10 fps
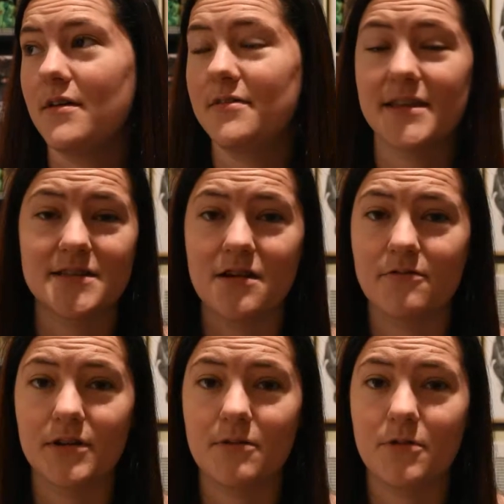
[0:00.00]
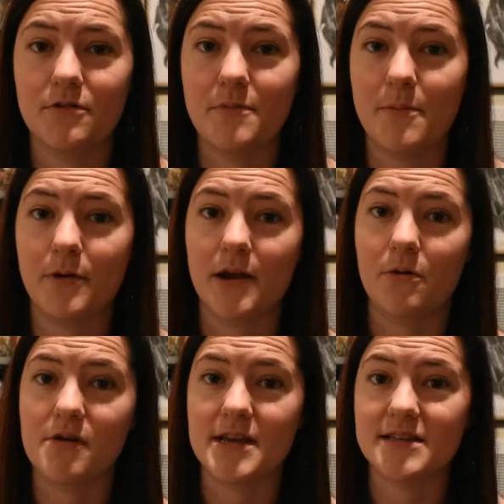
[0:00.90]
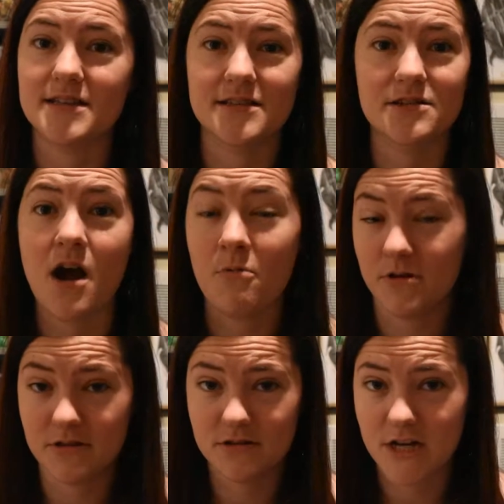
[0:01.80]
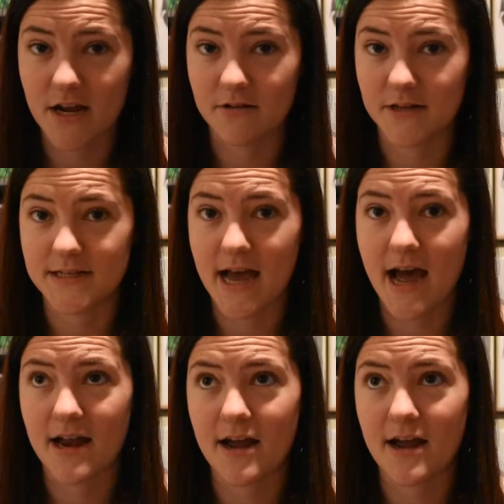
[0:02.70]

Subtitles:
that's not really one of my priorities. That's not where this channel is at.